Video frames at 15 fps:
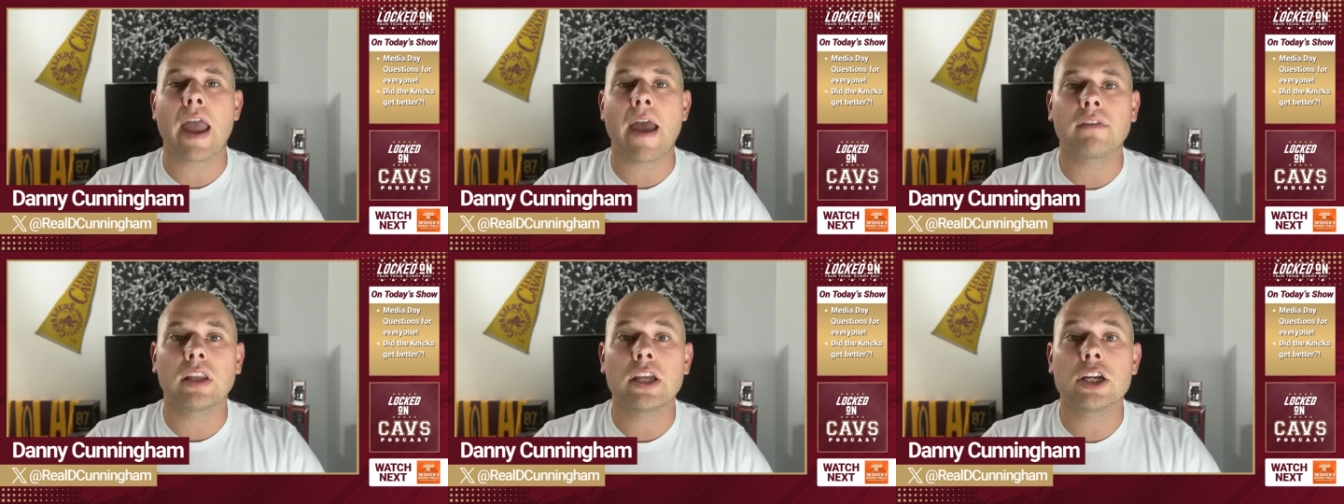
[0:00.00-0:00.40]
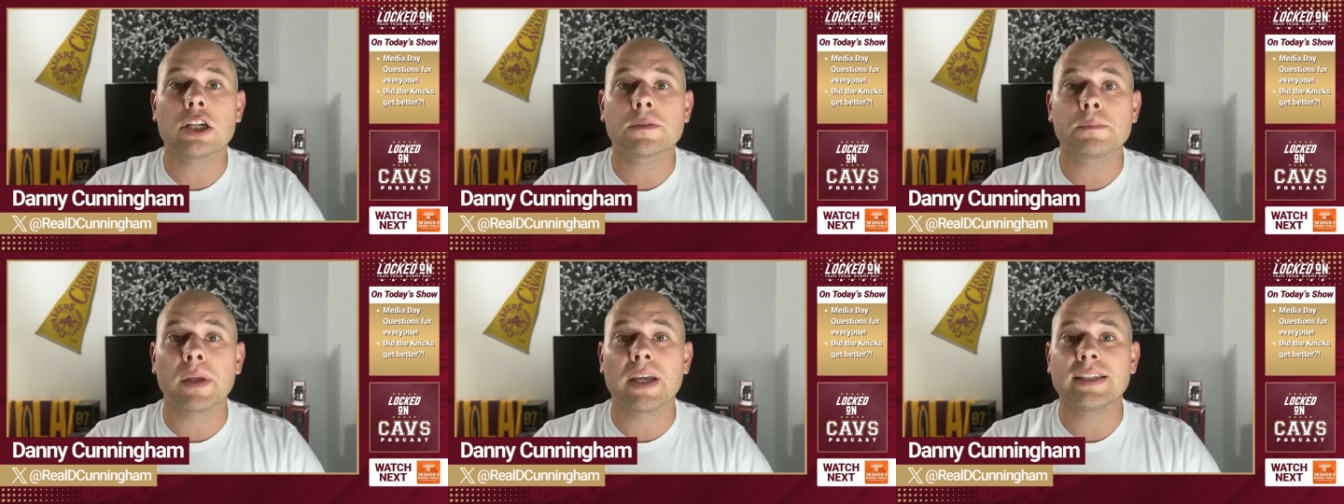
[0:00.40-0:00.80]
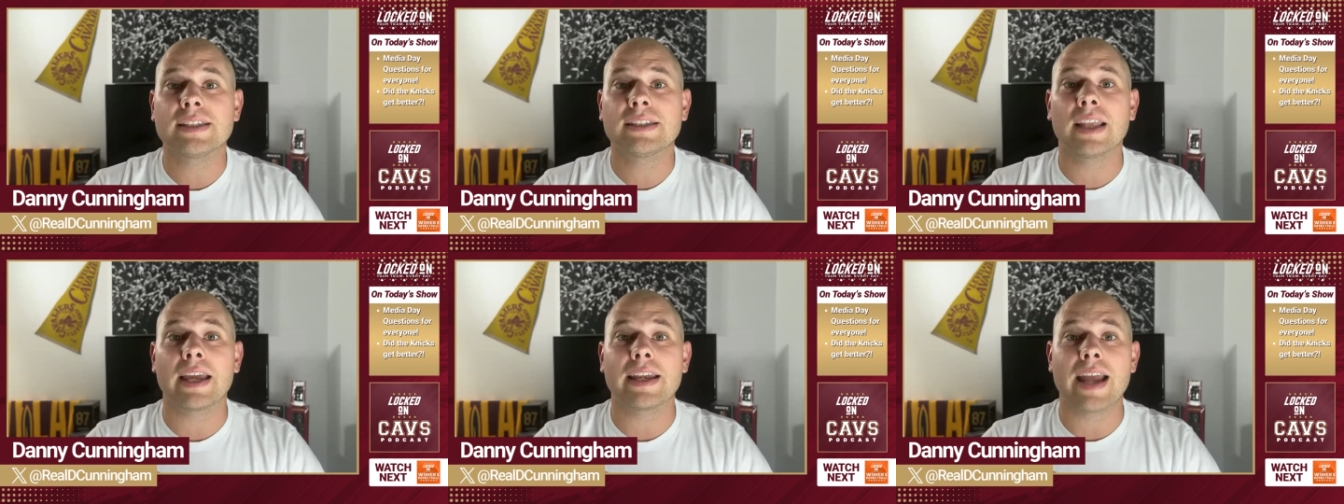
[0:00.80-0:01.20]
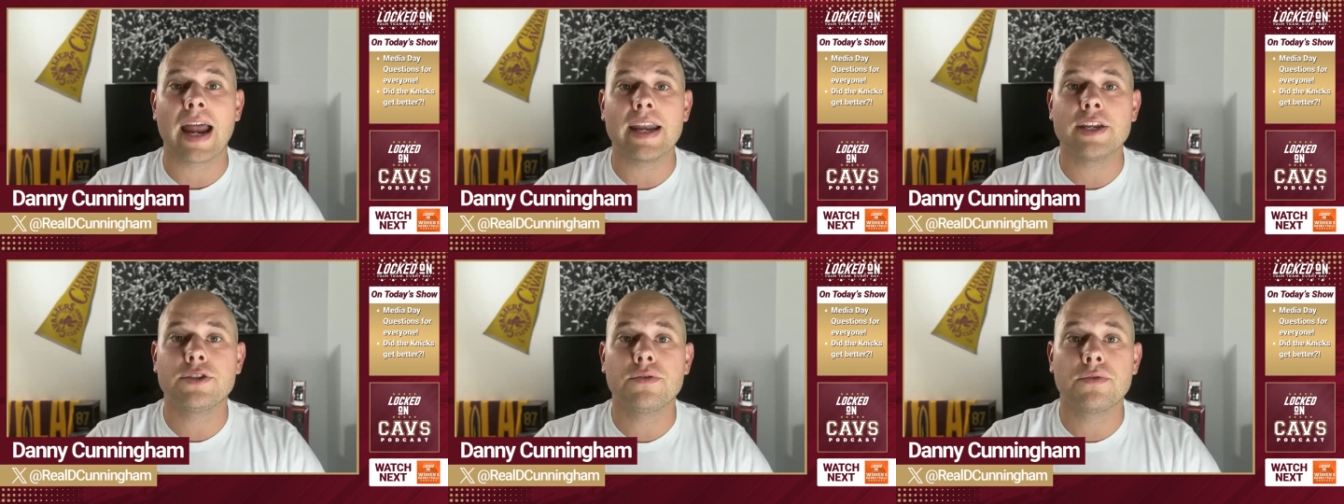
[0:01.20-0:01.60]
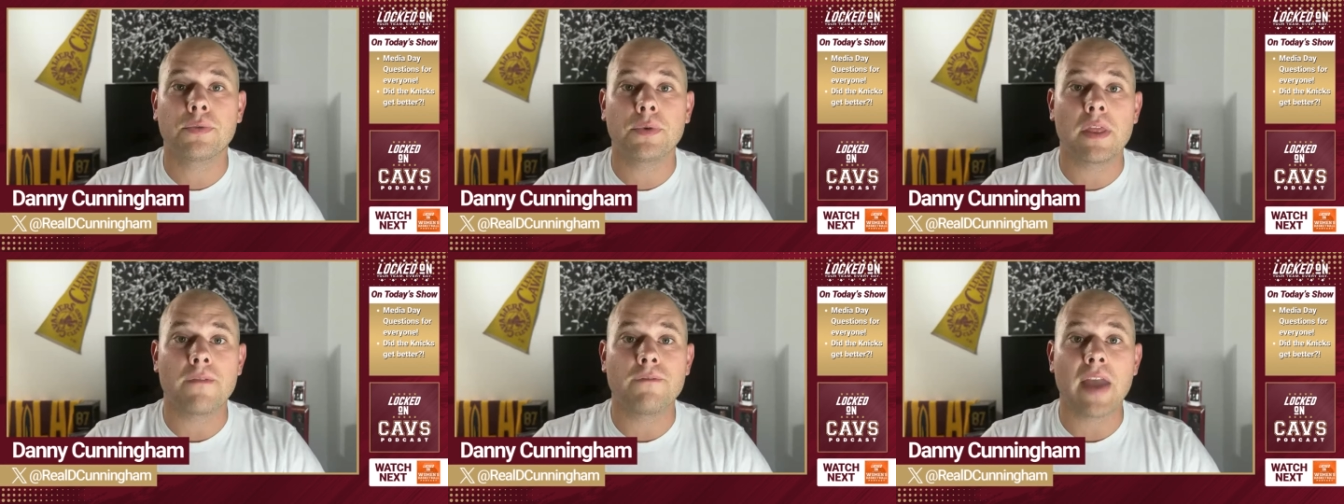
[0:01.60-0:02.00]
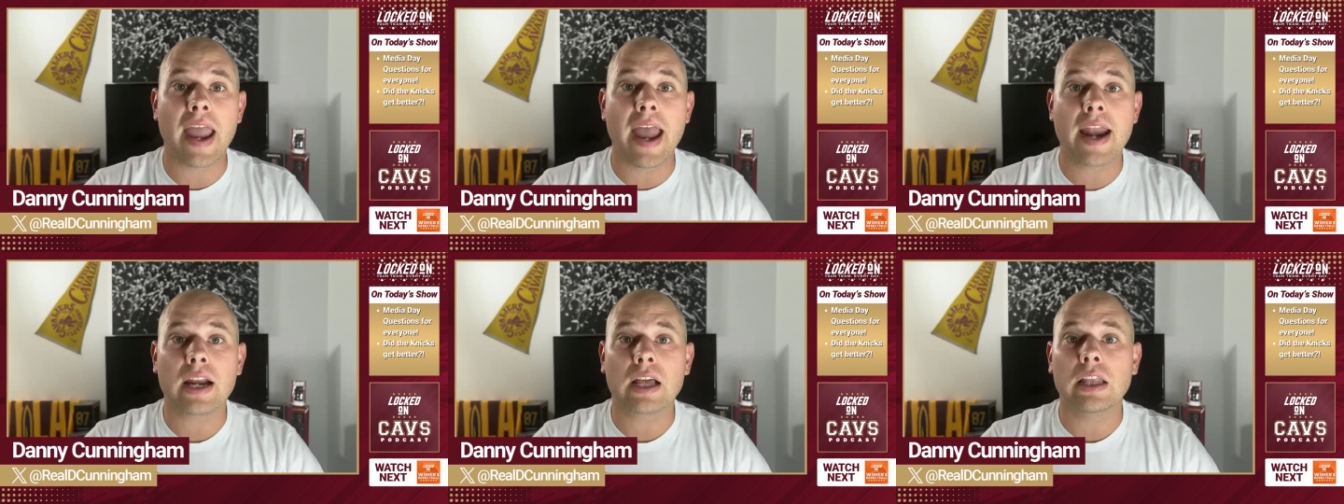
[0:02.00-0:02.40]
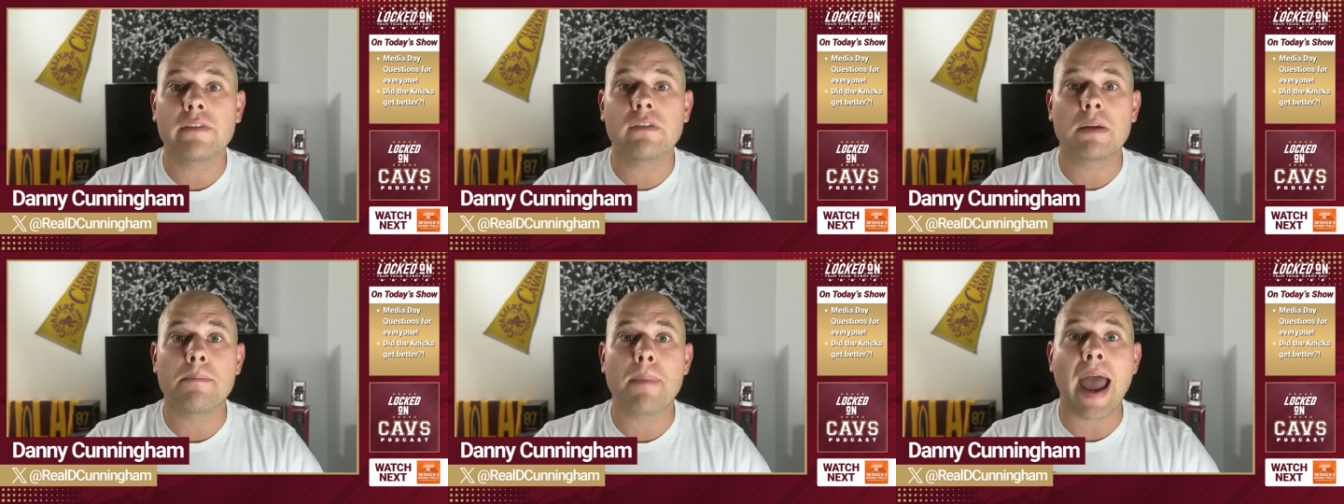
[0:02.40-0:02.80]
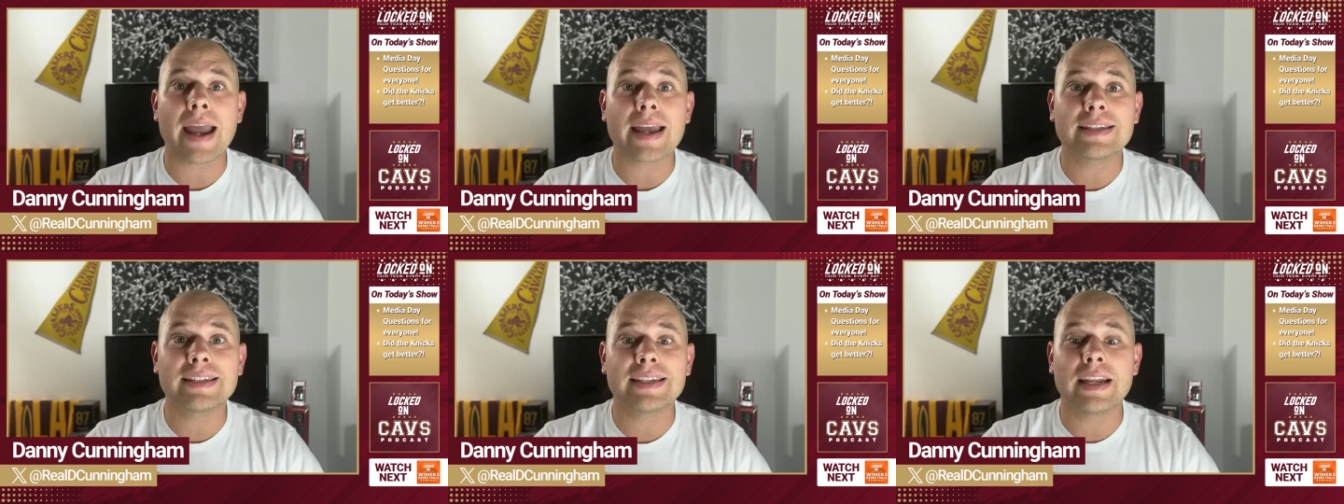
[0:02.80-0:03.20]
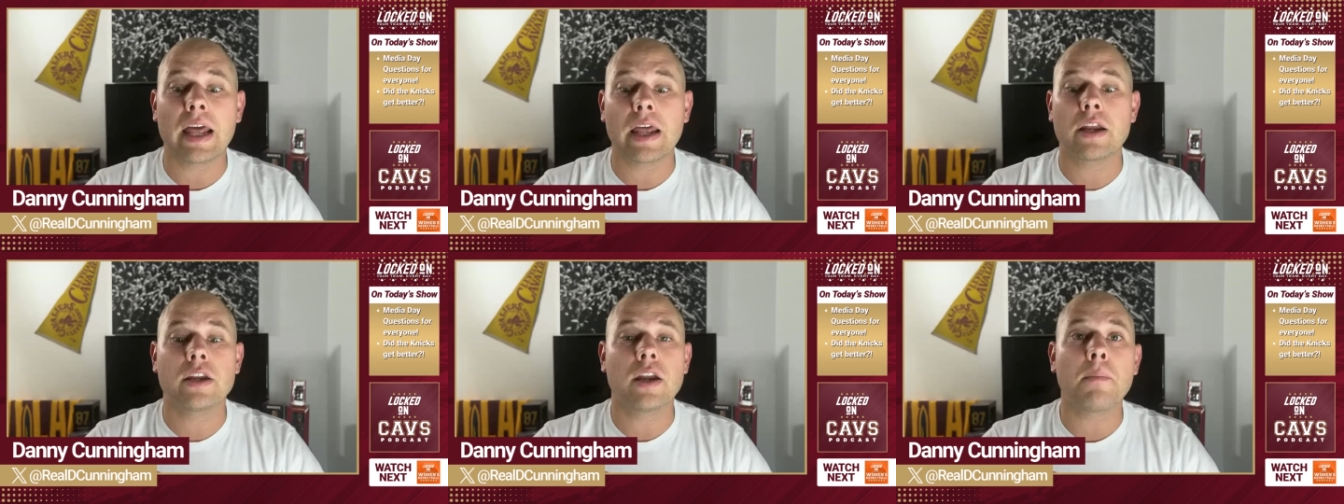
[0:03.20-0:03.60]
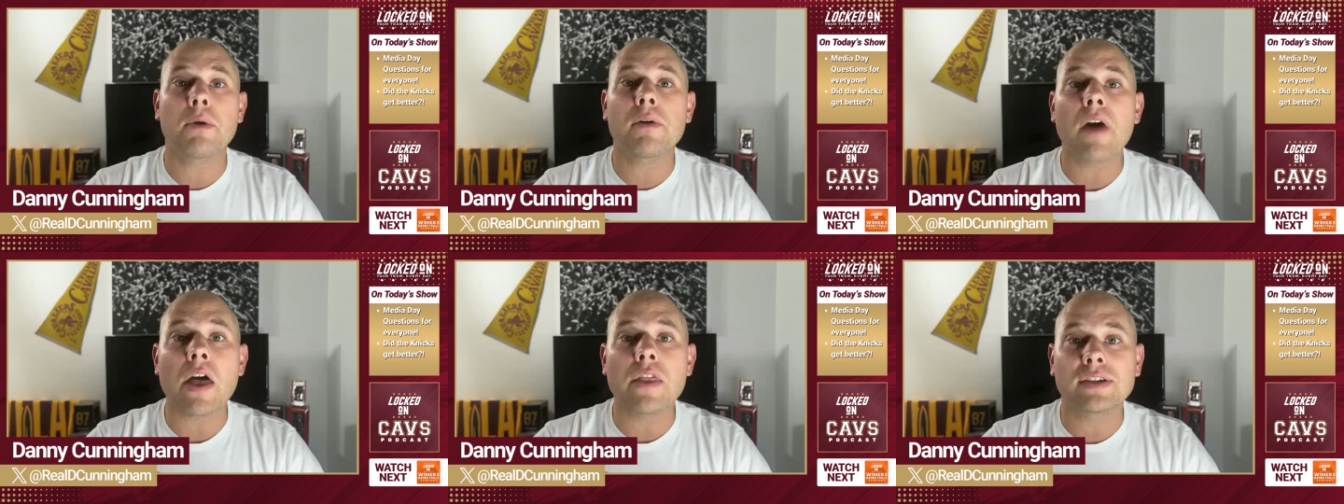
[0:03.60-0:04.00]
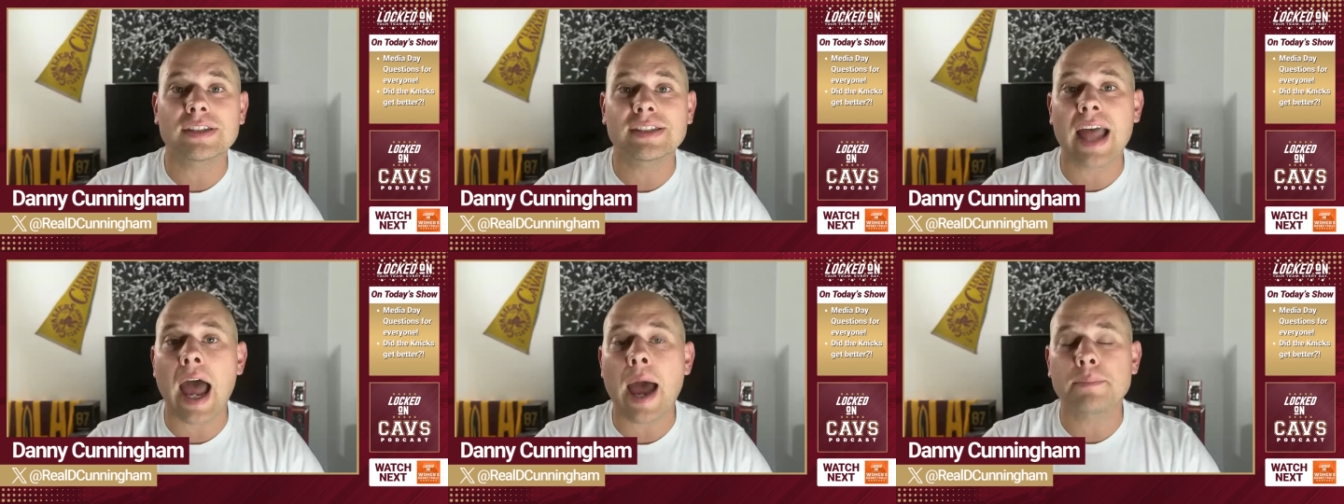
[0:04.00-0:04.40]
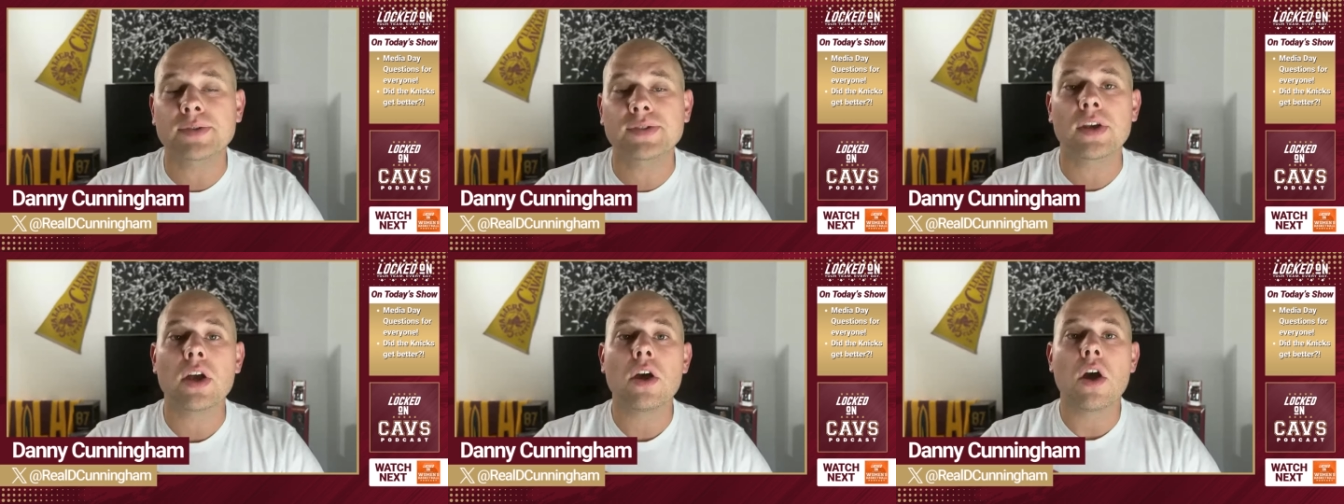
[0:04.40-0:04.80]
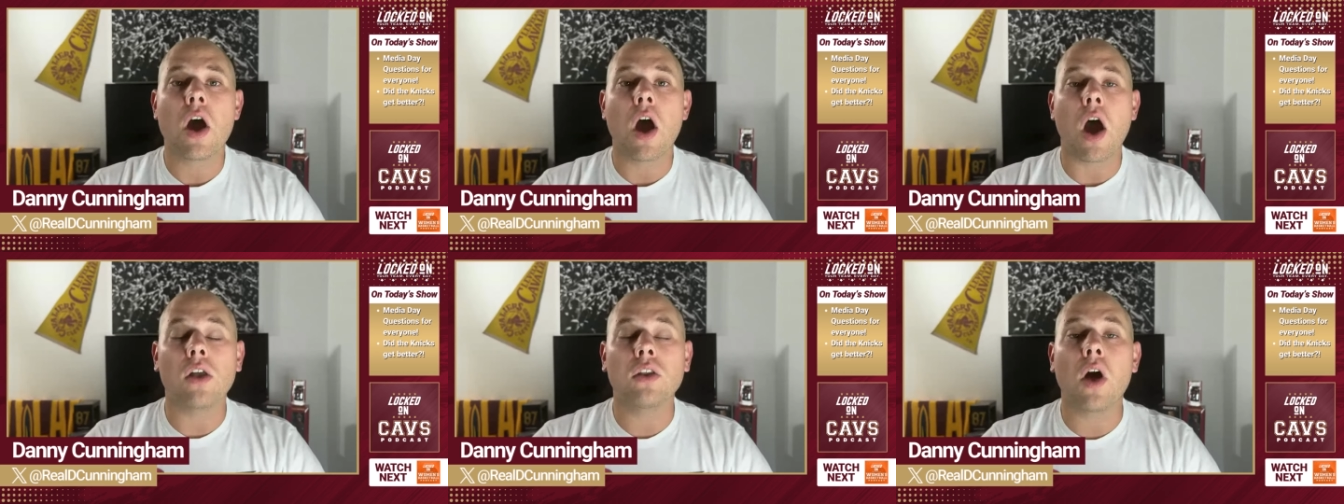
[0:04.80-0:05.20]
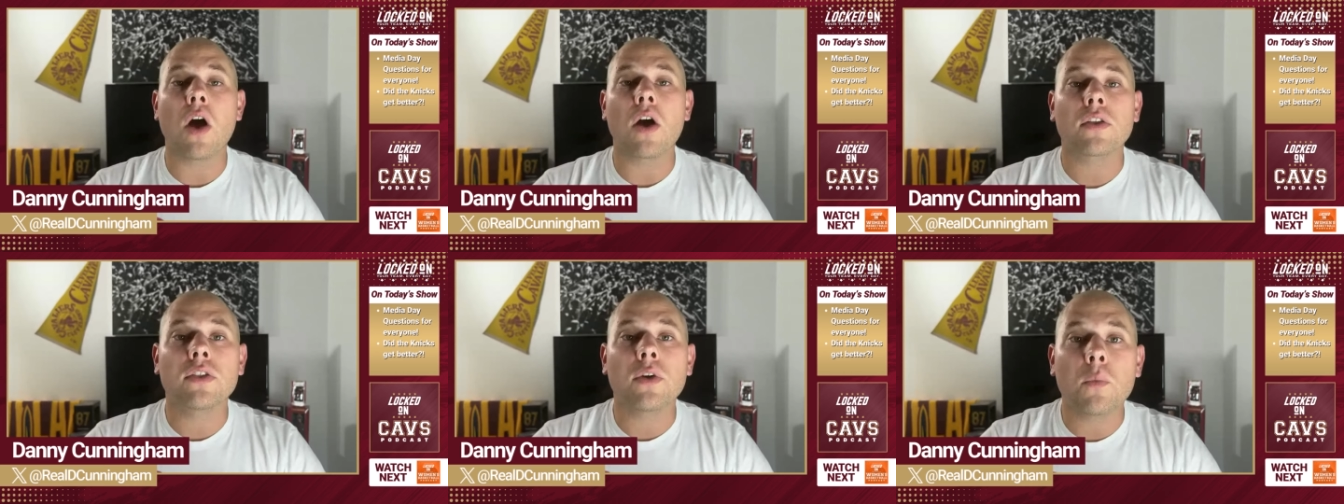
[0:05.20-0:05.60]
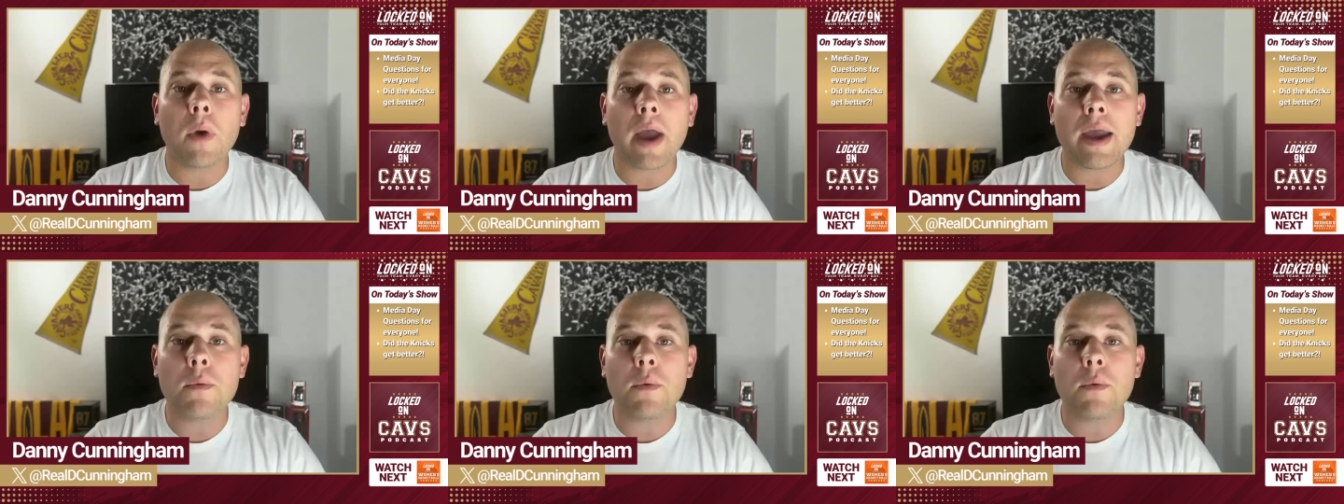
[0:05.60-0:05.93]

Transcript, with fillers: Cavaliers, places like 92.3 The Fan, Cleveland Magazine, and a number of other stops along the way.